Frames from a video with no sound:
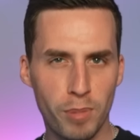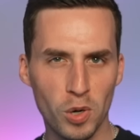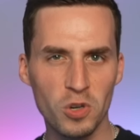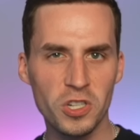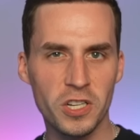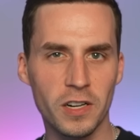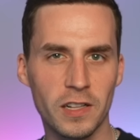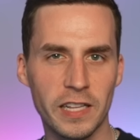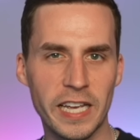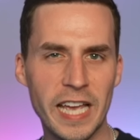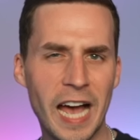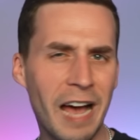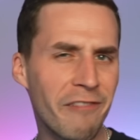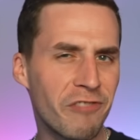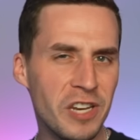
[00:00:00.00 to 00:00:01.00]
Personally,
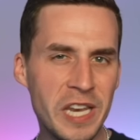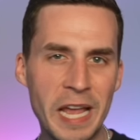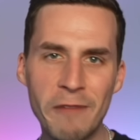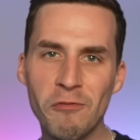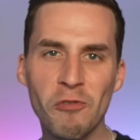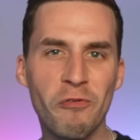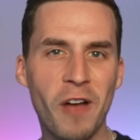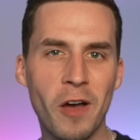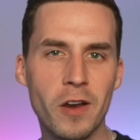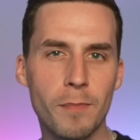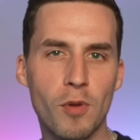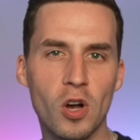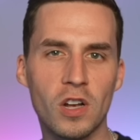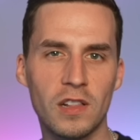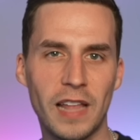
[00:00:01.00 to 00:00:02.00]
I've never found a
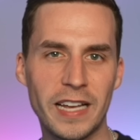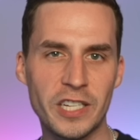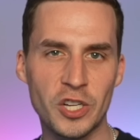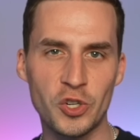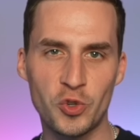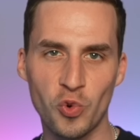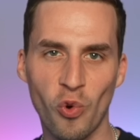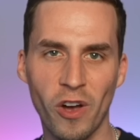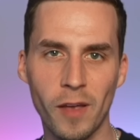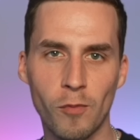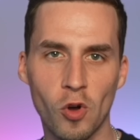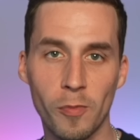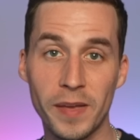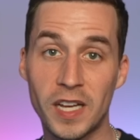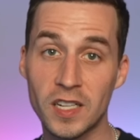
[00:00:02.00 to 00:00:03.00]
book less
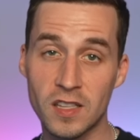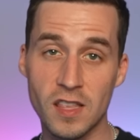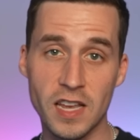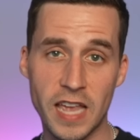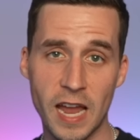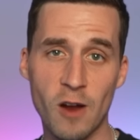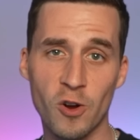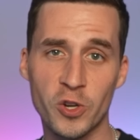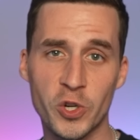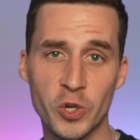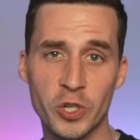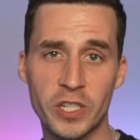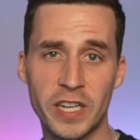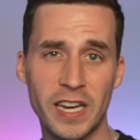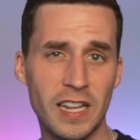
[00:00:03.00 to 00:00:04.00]
enjoyable because the
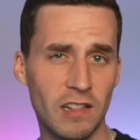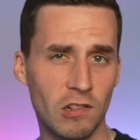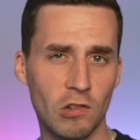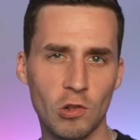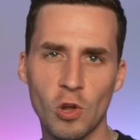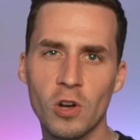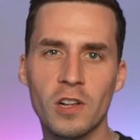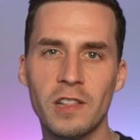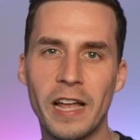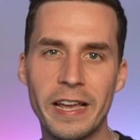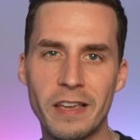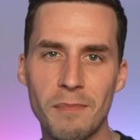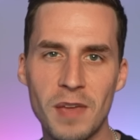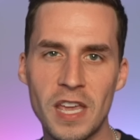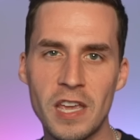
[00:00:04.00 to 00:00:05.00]
characters didn't look
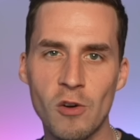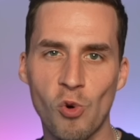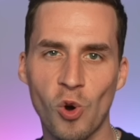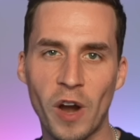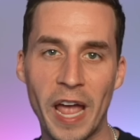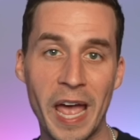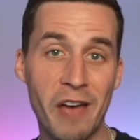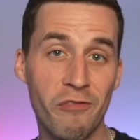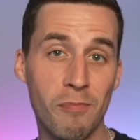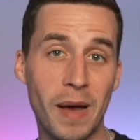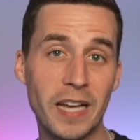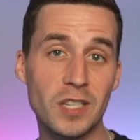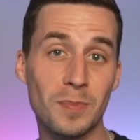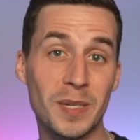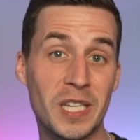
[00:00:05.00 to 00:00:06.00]
like me or have
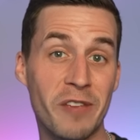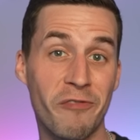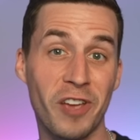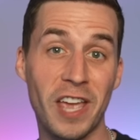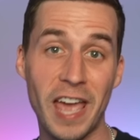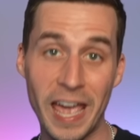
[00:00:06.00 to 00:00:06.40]
my specific